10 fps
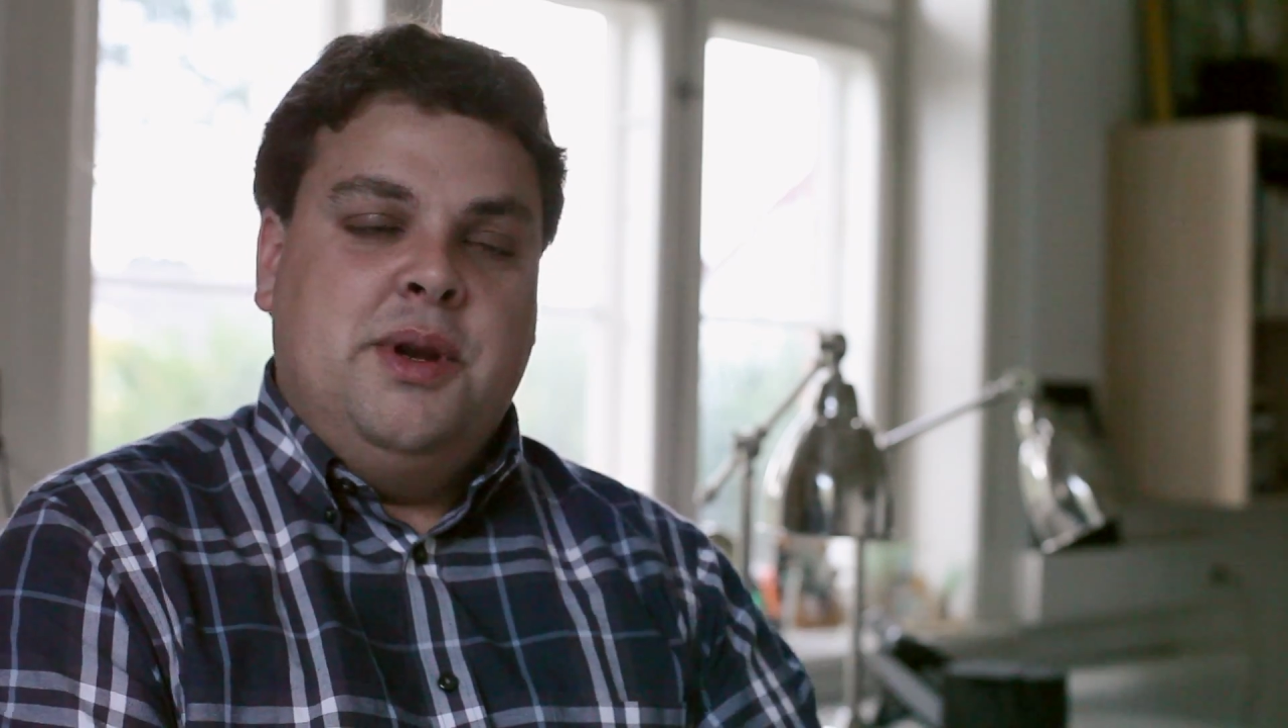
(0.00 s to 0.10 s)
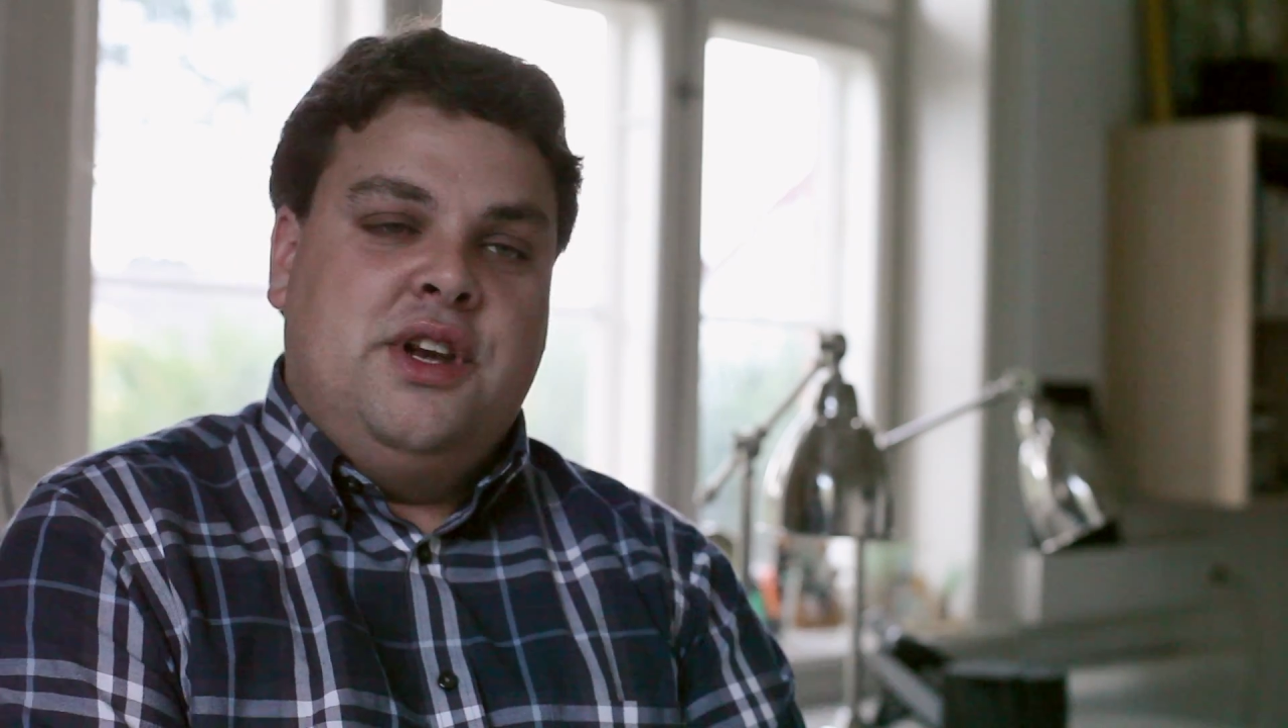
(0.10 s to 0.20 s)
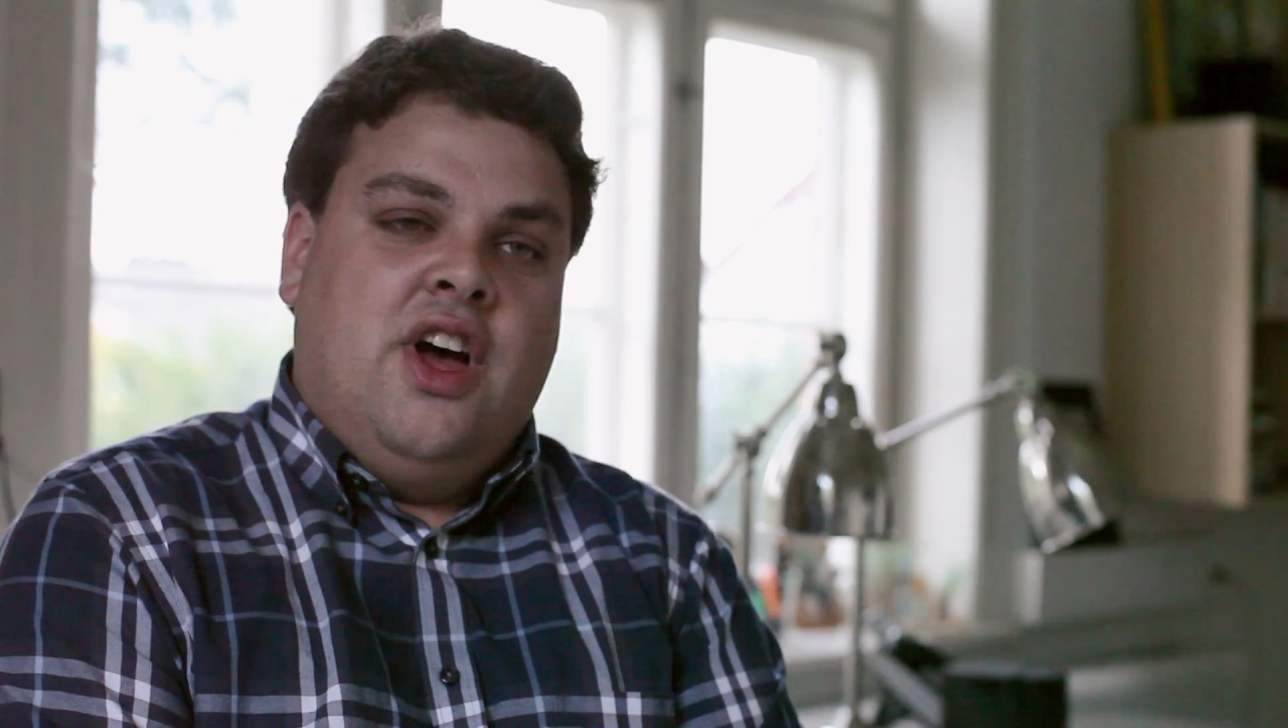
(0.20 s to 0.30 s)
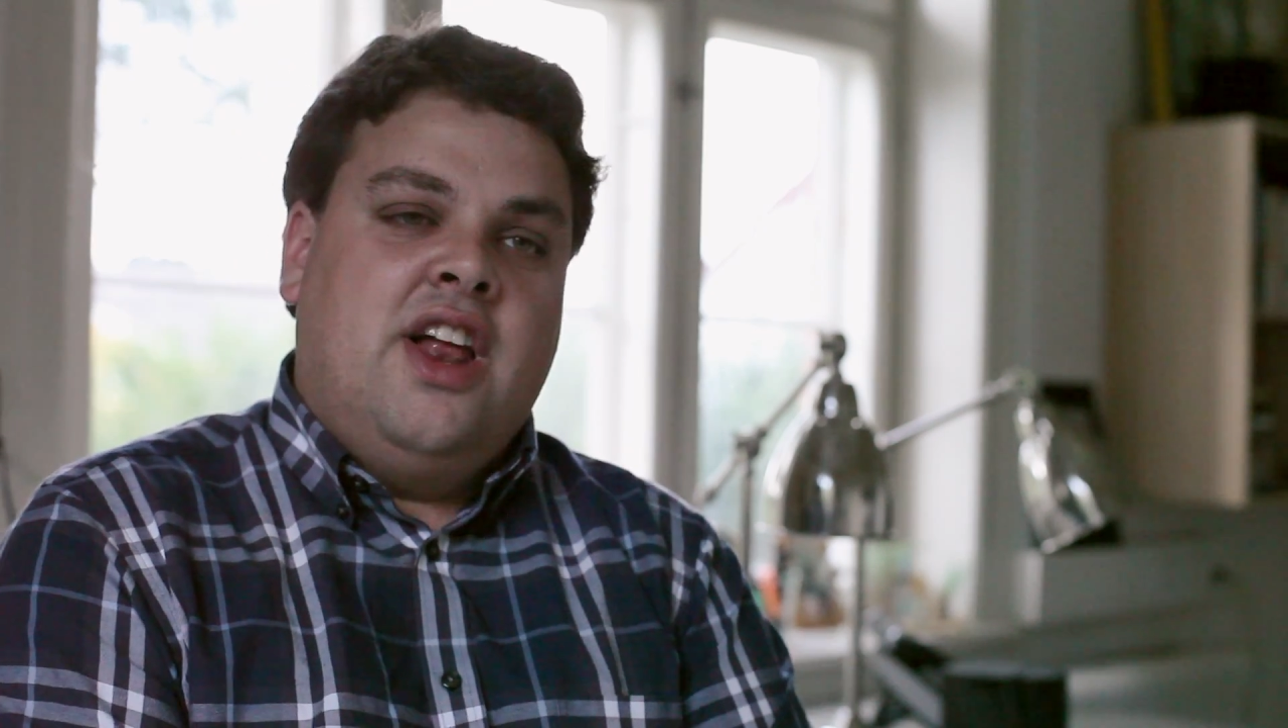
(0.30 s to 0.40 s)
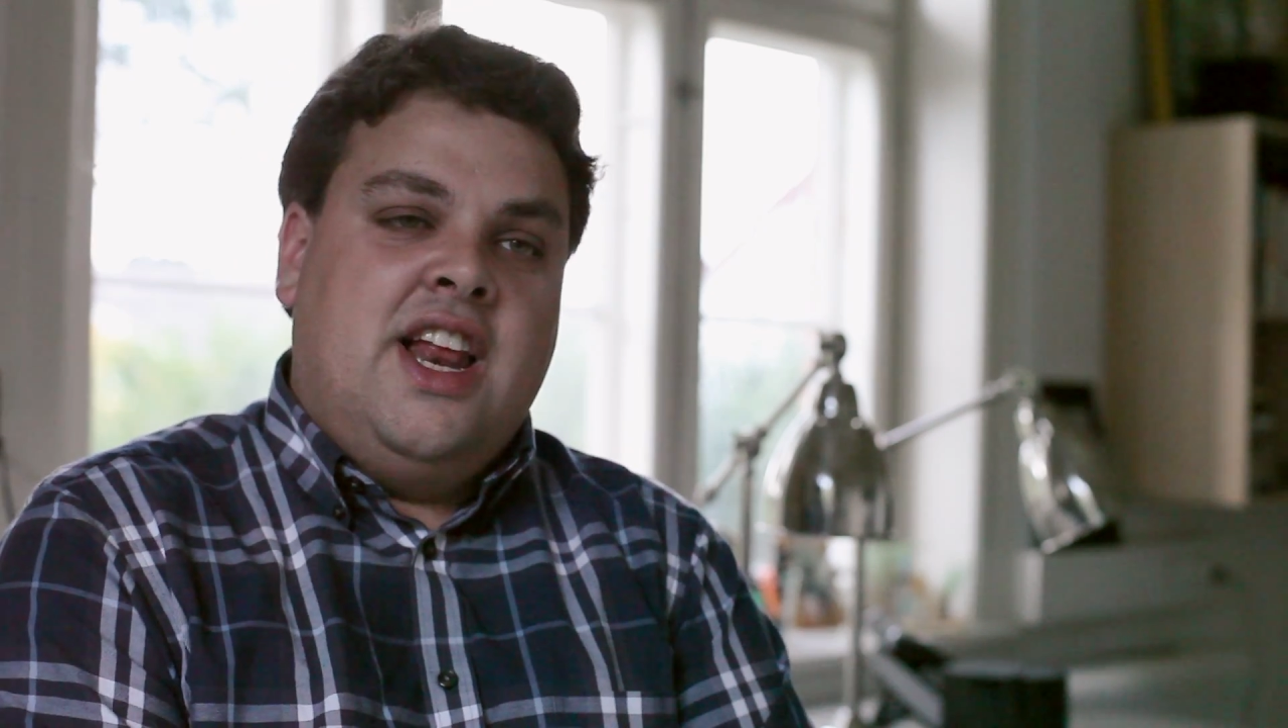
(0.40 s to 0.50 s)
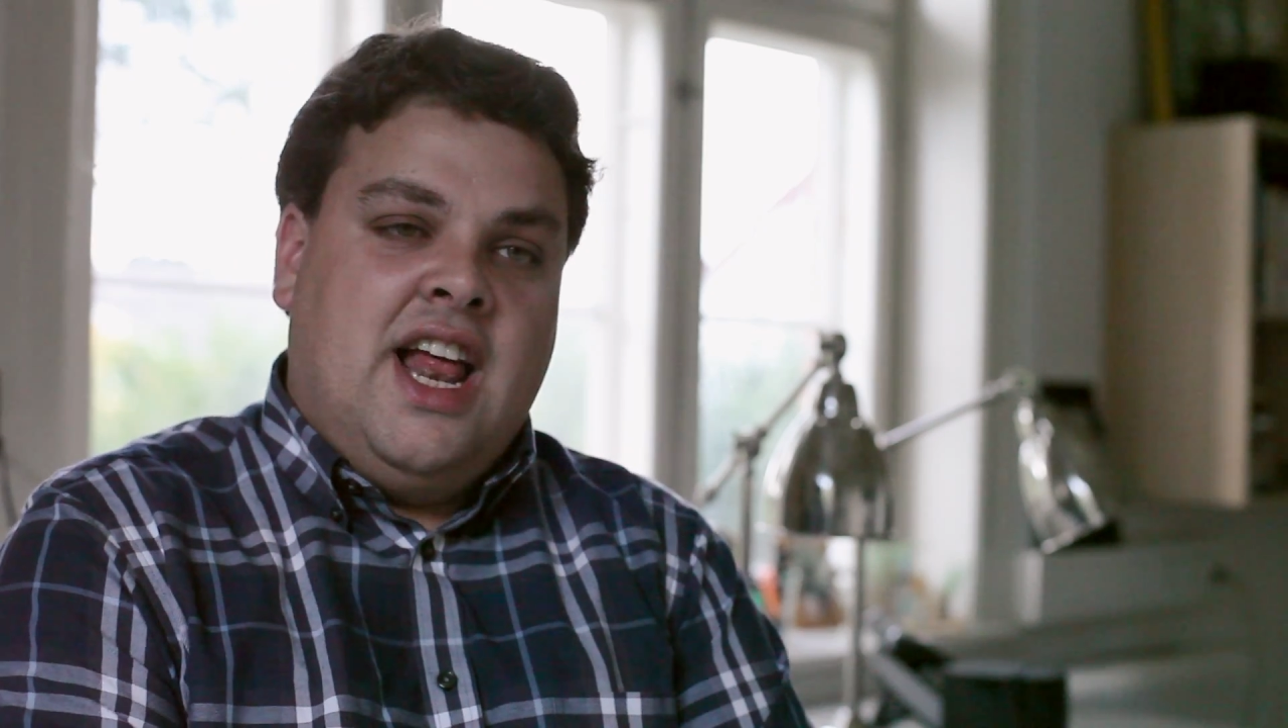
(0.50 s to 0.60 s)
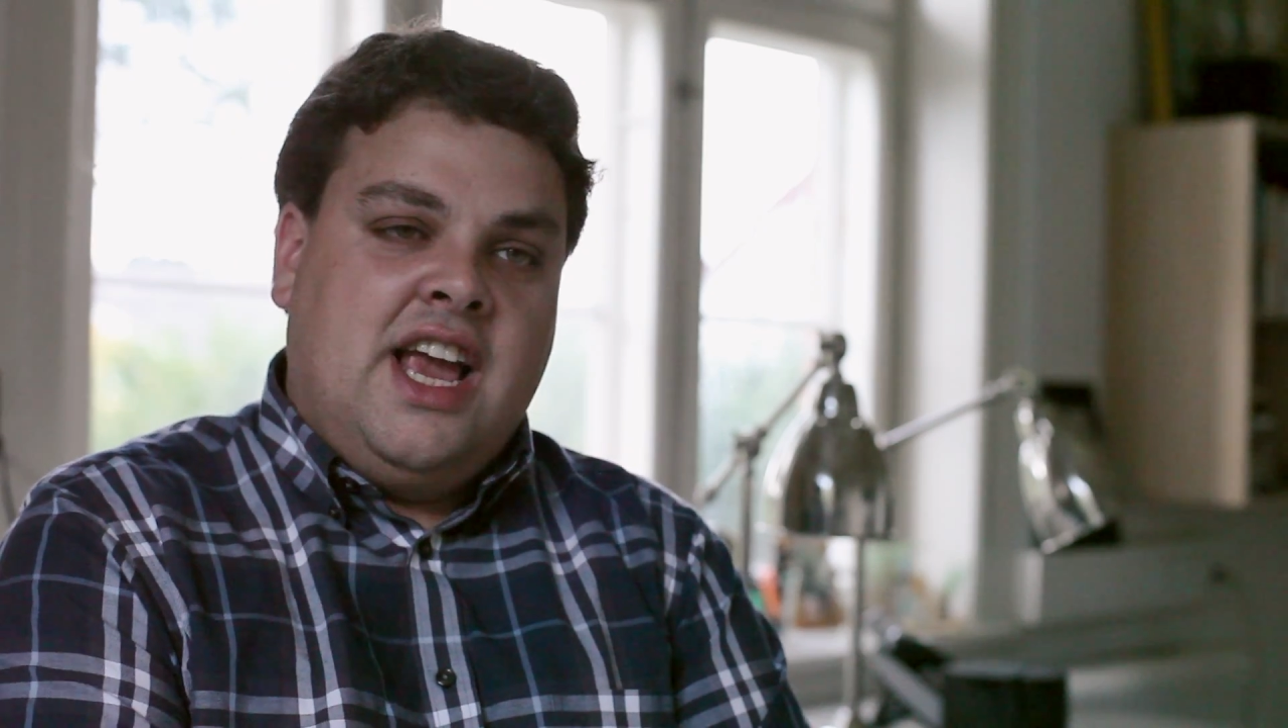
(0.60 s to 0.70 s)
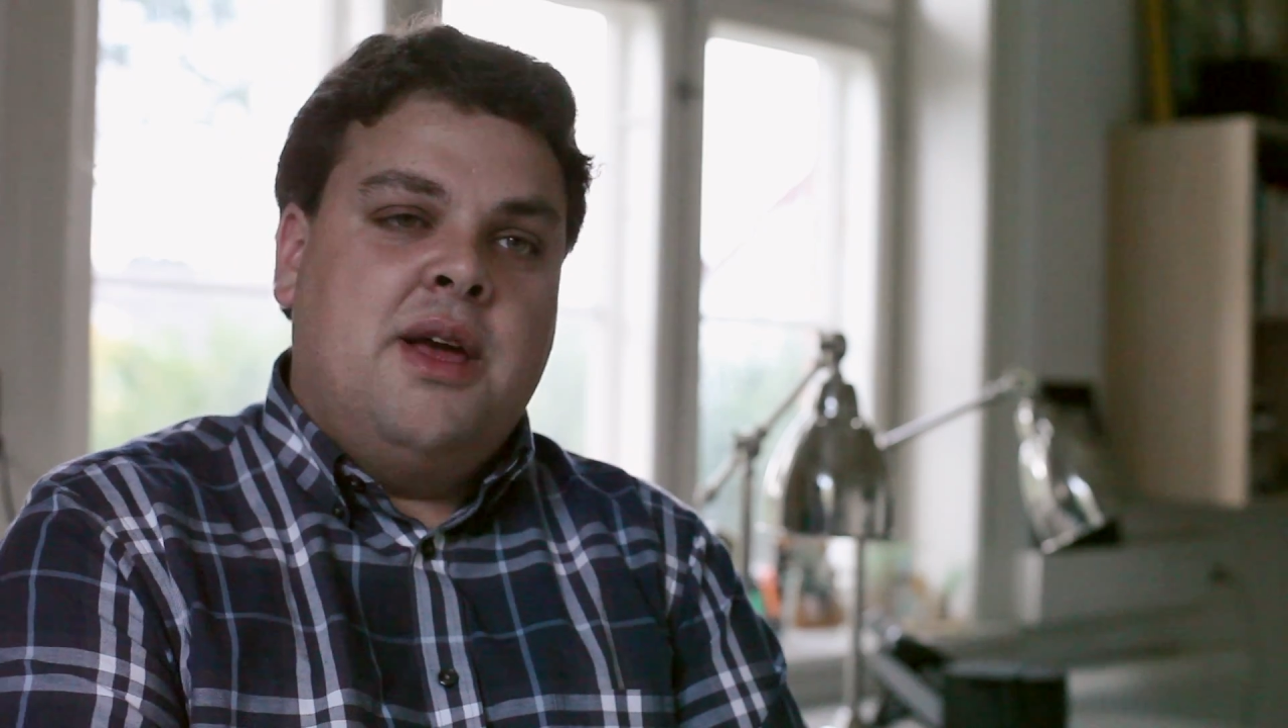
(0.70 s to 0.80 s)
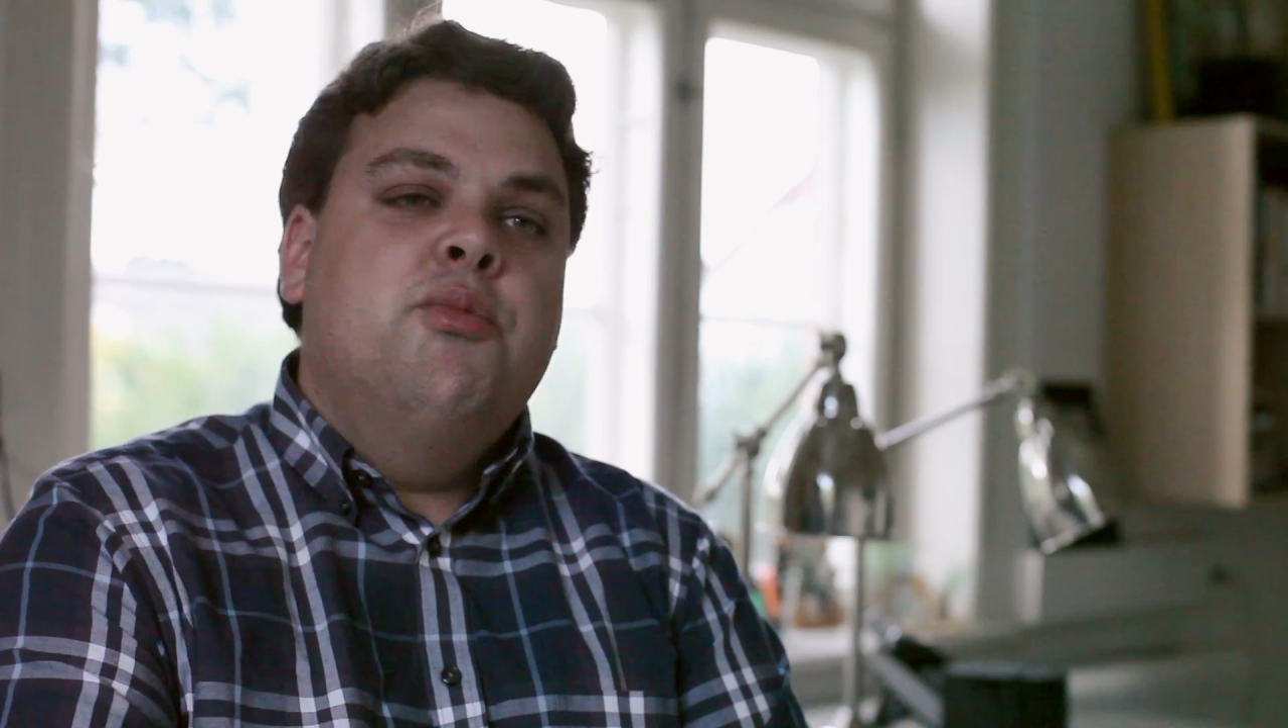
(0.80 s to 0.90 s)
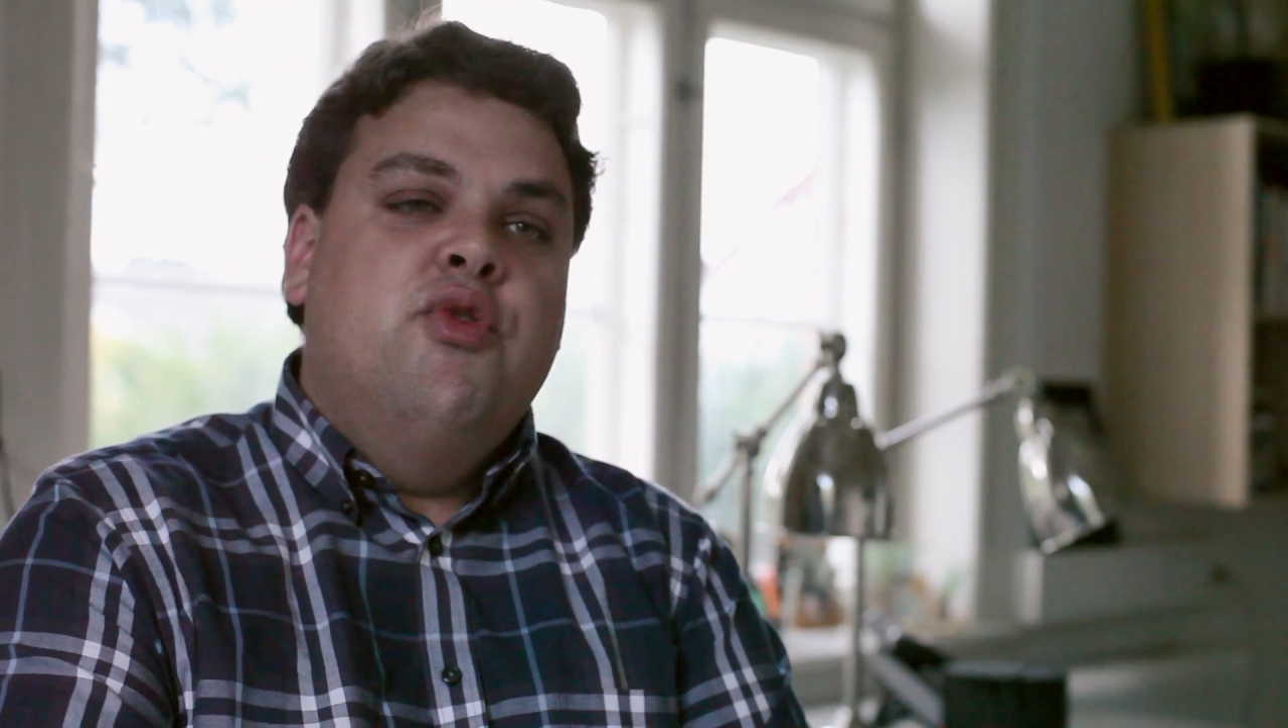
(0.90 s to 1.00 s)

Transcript: been done and I can